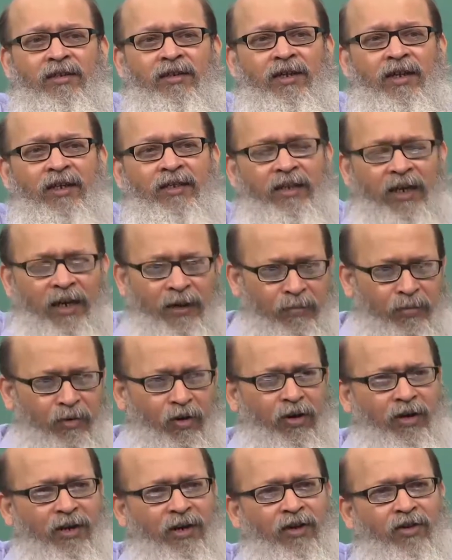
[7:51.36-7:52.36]
that
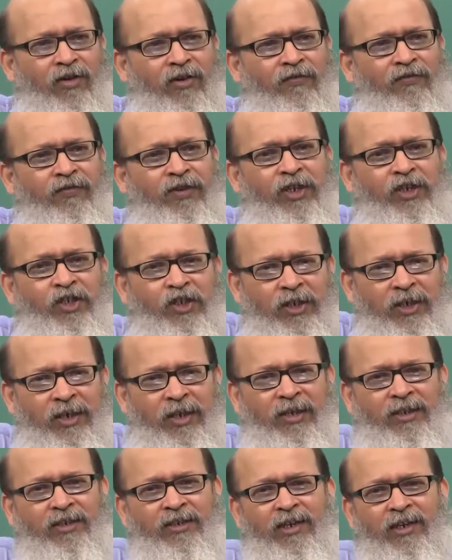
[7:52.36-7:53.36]
brought in a lot of
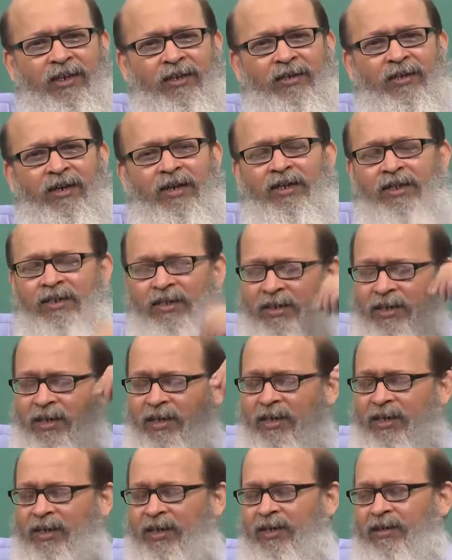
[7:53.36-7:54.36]
teachings and religion
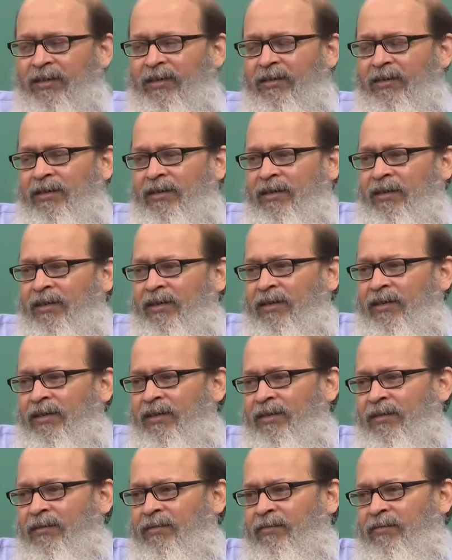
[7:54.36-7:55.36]
and
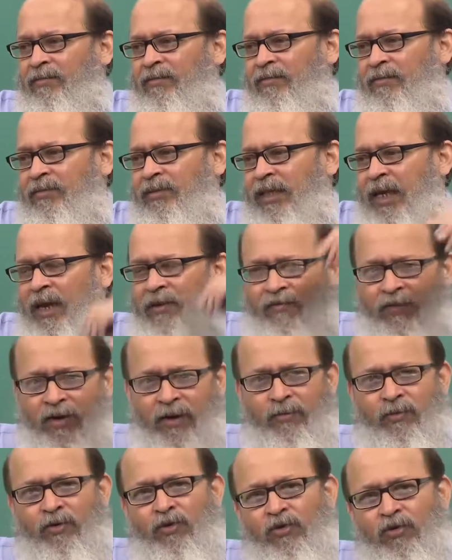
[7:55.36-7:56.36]

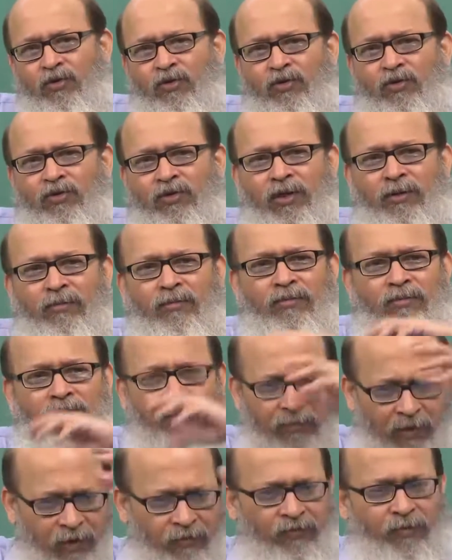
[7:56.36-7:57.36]
self-help gurus and
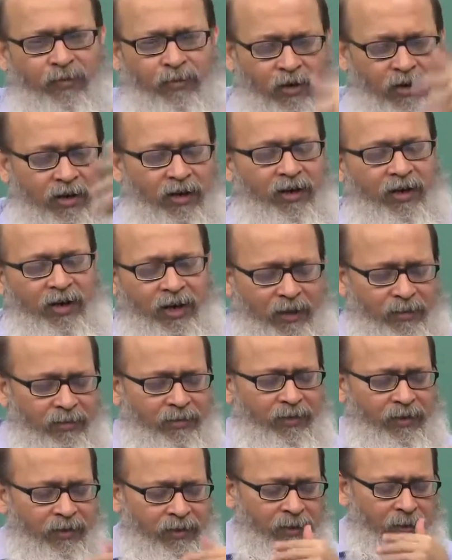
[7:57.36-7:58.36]
of the modern
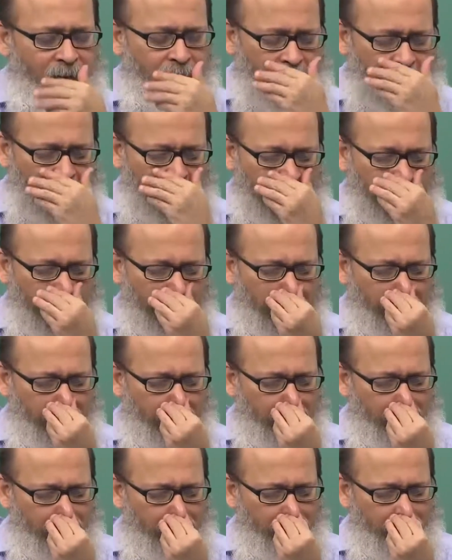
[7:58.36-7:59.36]
times,
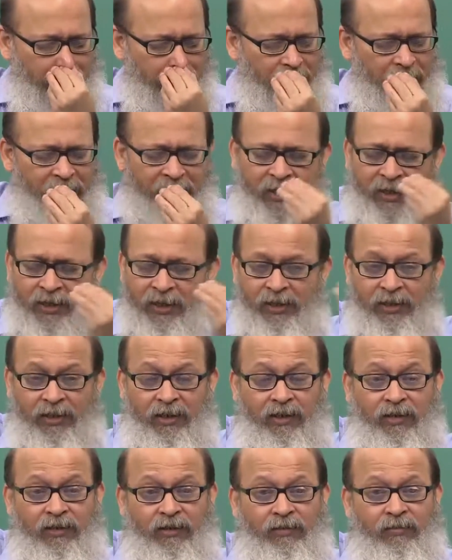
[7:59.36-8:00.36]

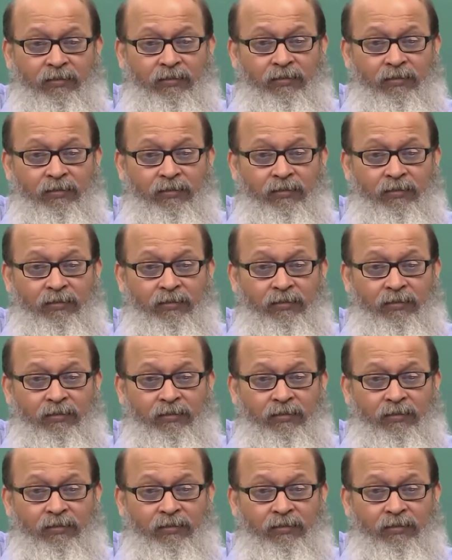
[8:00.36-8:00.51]
meditation,